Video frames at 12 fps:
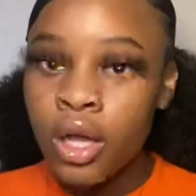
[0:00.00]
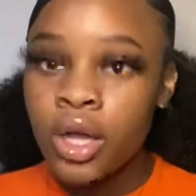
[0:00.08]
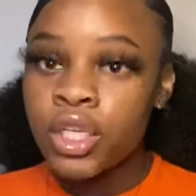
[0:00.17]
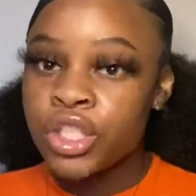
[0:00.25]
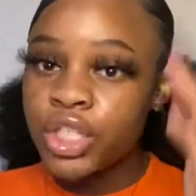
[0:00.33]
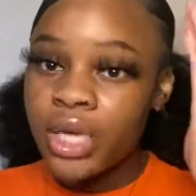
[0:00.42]

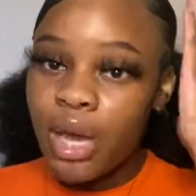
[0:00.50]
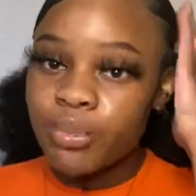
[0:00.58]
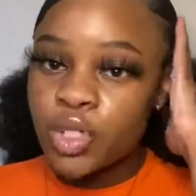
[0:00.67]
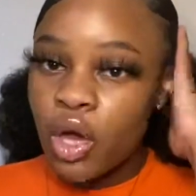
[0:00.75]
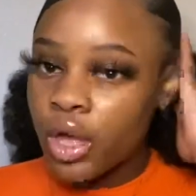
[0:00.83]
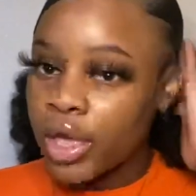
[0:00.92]
she kept
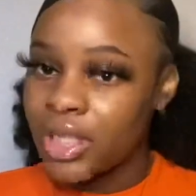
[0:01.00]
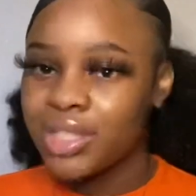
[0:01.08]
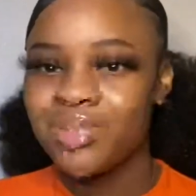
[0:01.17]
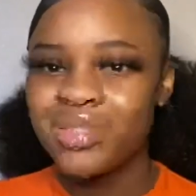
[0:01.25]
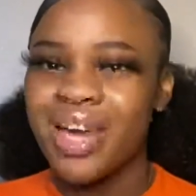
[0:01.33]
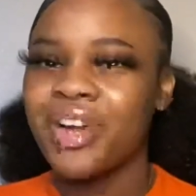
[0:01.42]
talking. She
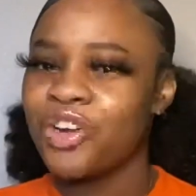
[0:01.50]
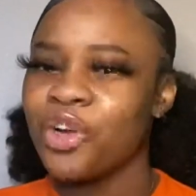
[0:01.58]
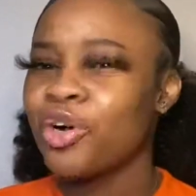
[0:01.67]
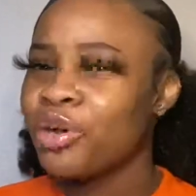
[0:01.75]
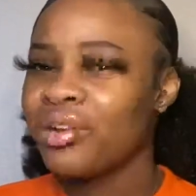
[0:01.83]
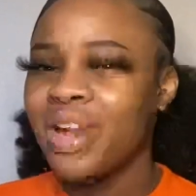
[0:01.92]
was like,
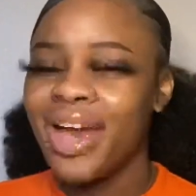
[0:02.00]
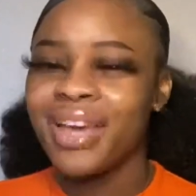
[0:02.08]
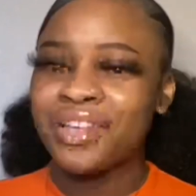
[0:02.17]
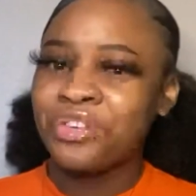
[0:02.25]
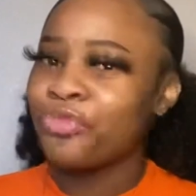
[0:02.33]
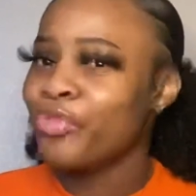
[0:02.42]
girl, like,
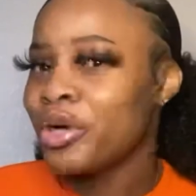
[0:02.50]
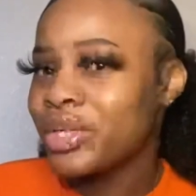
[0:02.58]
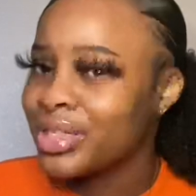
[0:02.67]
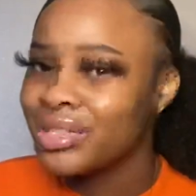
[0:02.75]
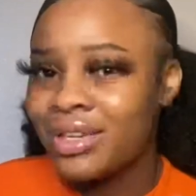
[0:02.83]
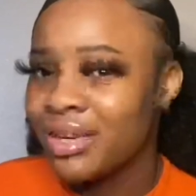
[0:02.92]
get the fuck,
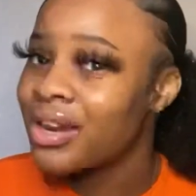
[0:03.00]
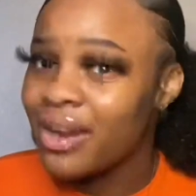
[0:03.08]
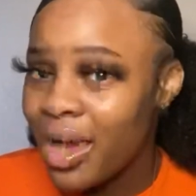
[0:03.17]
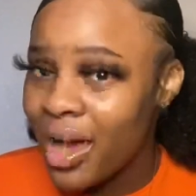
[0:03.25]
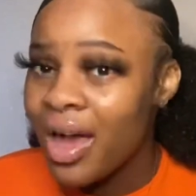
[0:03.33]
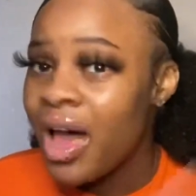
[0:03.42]
da da
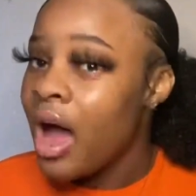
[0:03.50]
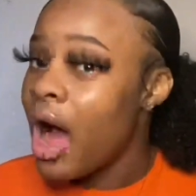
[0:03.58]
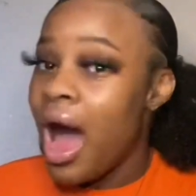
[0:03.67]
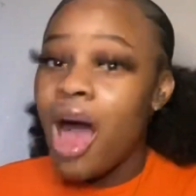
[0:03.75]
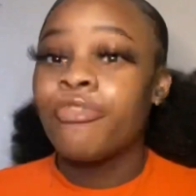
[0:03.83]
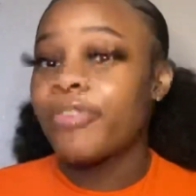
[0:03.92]
da da.
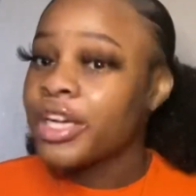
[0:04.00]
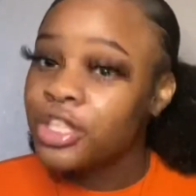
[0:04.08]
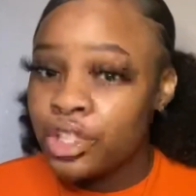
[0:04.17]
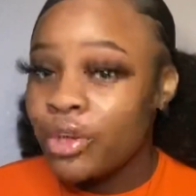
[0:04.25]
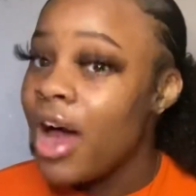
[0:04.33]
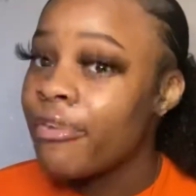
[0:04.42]
I'll fight
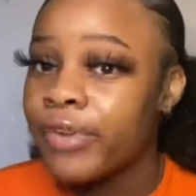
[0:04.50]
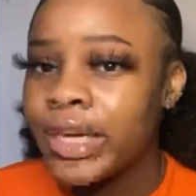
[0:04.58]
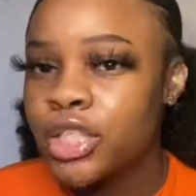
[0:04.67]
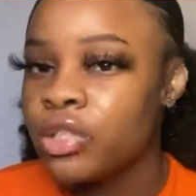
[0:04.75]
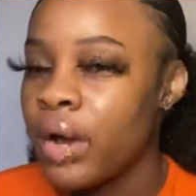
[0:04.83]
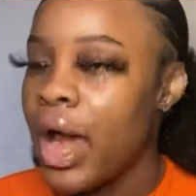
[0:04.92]
you.
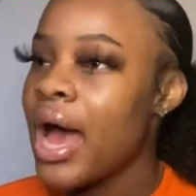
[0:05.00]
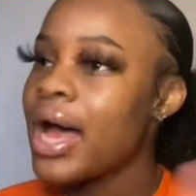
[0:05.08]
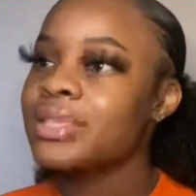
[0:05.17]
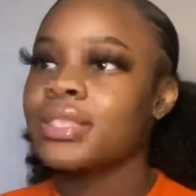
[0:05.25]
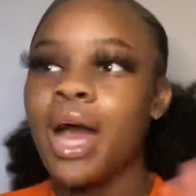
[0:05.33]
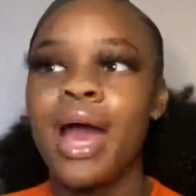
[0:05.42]
I
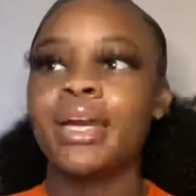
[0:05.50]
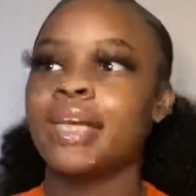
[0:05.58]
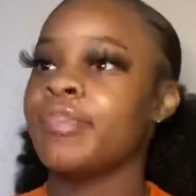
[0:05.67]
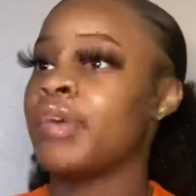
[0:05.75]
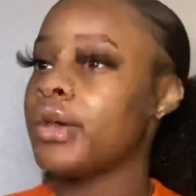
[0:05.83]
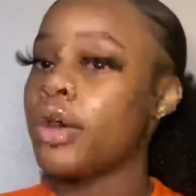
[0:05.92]
didn't
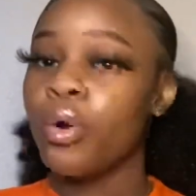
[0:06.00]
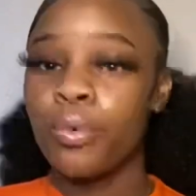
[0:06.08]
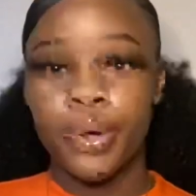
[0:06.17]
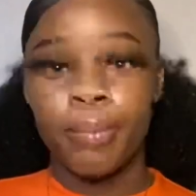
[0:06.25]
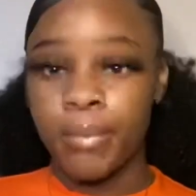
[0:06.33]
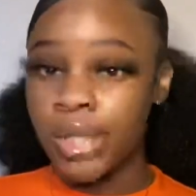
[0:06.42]
even know we
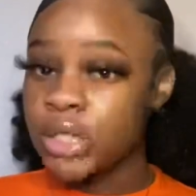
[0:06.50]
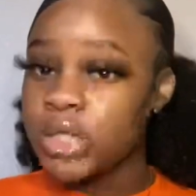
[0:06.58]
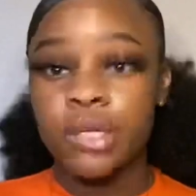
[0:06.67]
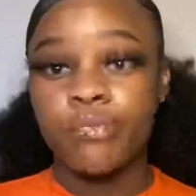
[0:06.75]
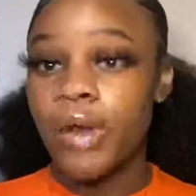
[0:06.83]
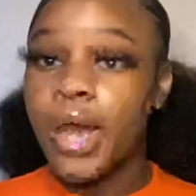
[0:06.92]
were
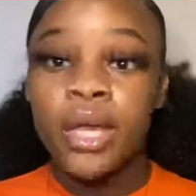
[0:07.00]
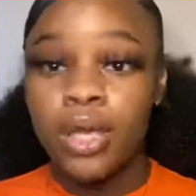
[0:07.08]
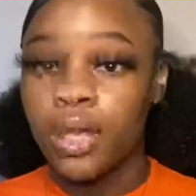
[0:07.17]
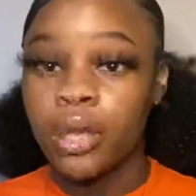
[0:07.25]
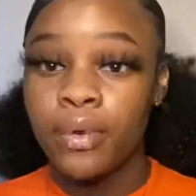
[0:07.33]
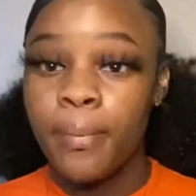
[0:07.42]
mentioning
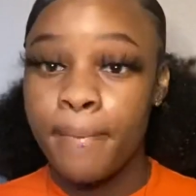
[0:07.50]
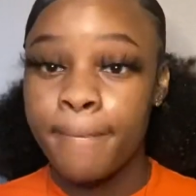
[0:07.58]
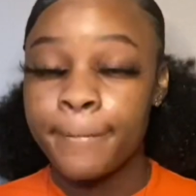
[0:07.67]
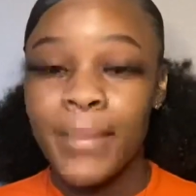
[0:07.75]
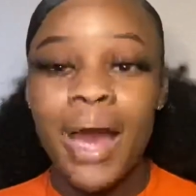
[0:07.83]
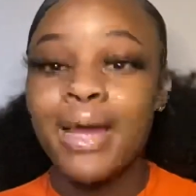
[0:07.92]
fighting.
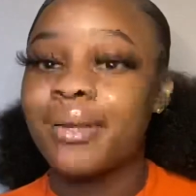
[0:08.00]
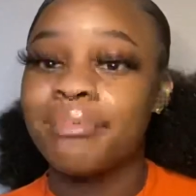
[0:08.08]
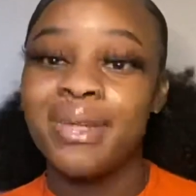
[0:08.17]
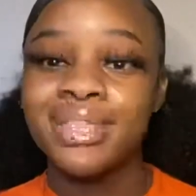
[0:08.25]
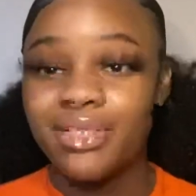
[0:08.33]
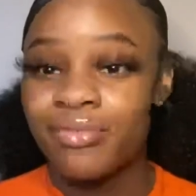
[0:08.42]
I didn't
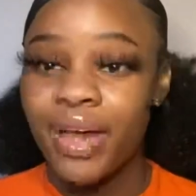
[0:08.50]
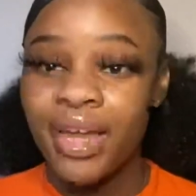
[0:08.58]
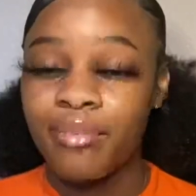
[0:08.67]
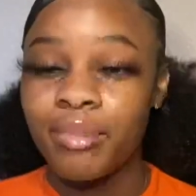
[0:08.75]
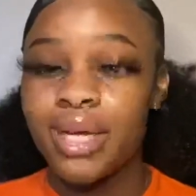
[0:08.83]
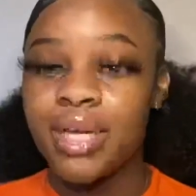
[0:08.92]
mention
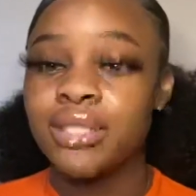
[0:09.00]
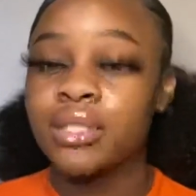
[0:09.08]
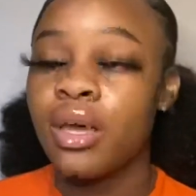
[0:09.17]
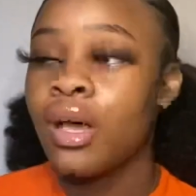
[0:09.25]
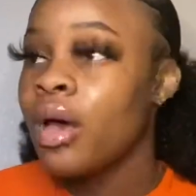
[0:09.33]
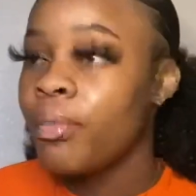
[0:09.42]
fighting because
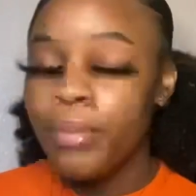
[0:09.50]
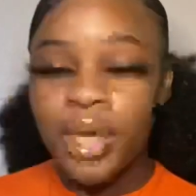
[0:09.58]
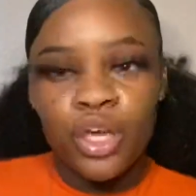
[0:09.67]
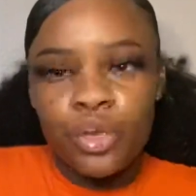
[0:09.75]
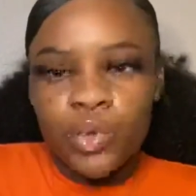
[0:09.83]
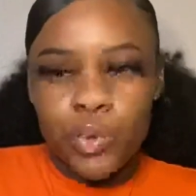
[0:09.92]
me
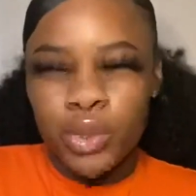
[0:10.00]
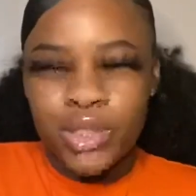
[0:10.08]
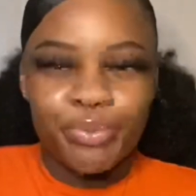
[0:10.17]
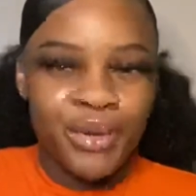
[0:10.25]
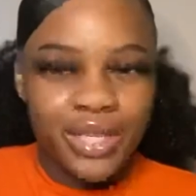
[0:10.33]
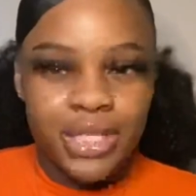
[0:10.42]
and you was once
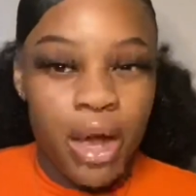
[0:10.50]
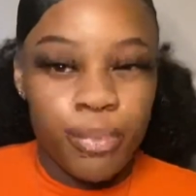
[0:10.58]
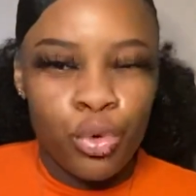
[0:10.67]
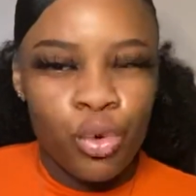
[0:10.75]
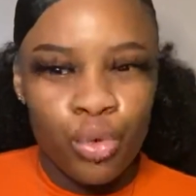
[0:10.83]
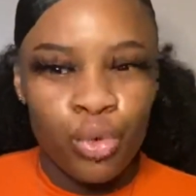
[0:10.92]
upon a time
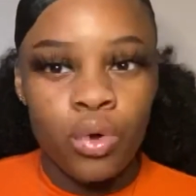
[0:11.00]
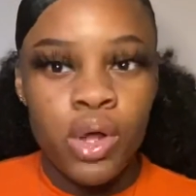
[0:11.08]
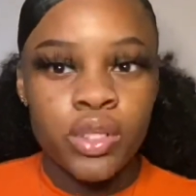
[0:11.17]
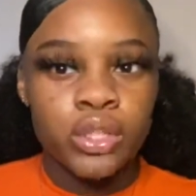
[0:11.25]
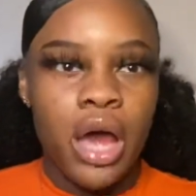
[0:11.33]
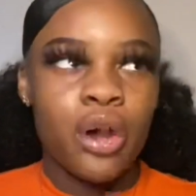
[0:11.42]
cool.
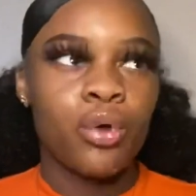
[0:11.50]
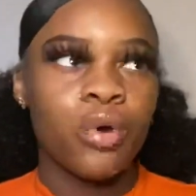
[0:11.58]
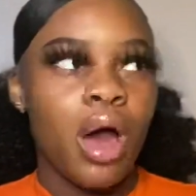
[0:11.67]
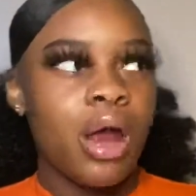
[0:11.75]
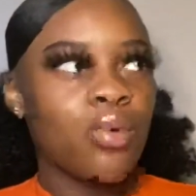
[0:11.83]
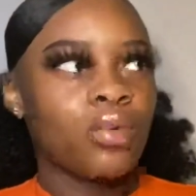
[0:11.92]
So I
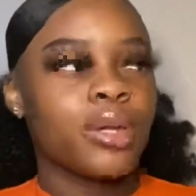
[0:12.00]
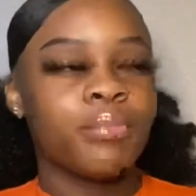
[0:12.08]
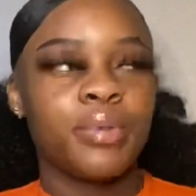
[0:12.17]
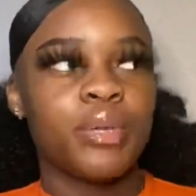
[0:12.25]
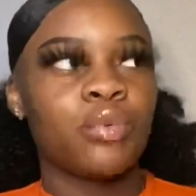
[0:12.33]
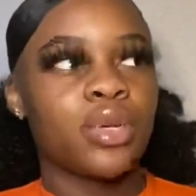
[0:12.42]
don't want to
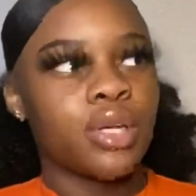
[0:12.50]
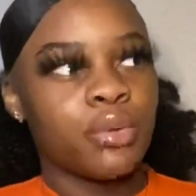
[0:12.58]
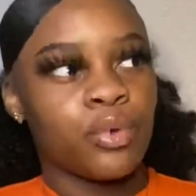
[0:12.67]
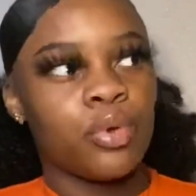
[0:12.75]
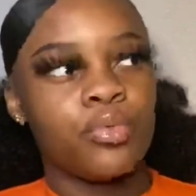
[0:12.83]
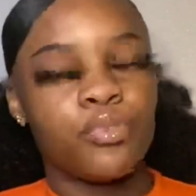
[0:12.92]
be one of them
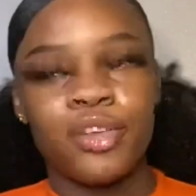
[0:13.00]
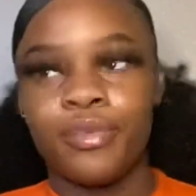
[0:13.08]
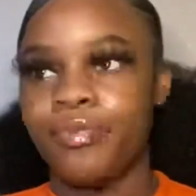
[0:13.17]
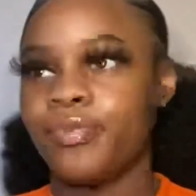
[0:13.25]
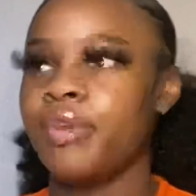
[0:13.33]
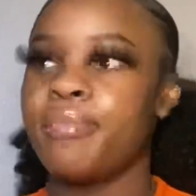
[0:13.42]
goofy
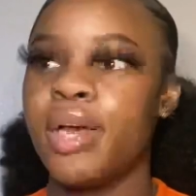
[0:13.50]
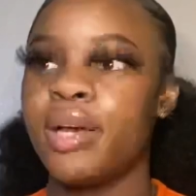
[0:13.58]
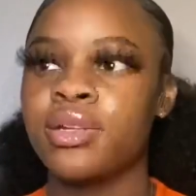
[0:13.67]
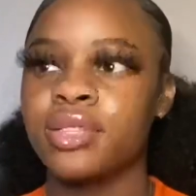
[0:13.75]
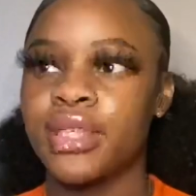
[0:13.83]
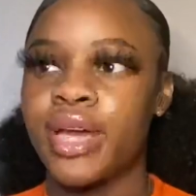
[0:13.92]

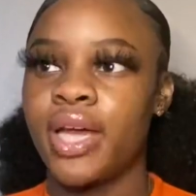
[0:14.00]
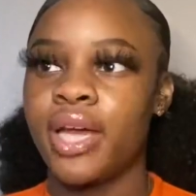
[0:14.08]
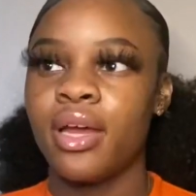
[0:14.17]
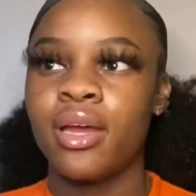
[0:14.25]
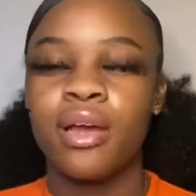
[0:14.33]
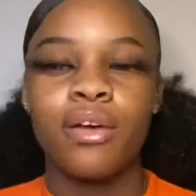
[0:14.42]
females that
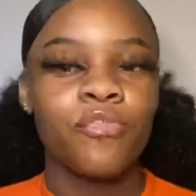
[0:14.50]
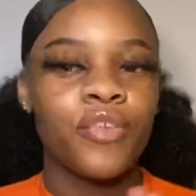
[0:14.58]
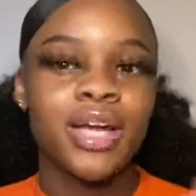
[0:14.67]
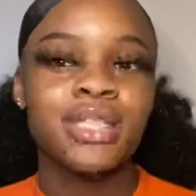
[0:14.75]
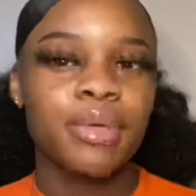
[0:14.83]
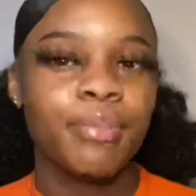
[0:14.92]

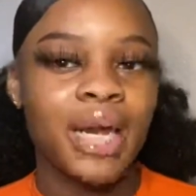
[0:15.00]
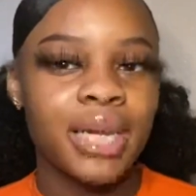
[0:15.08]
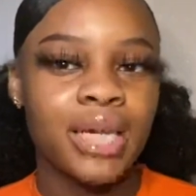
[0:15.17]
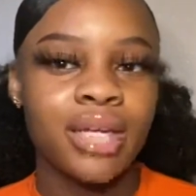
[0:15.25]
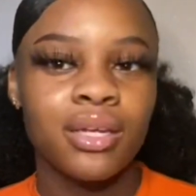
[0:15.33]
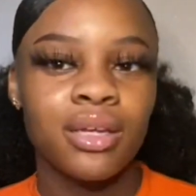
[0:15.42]
fight somebody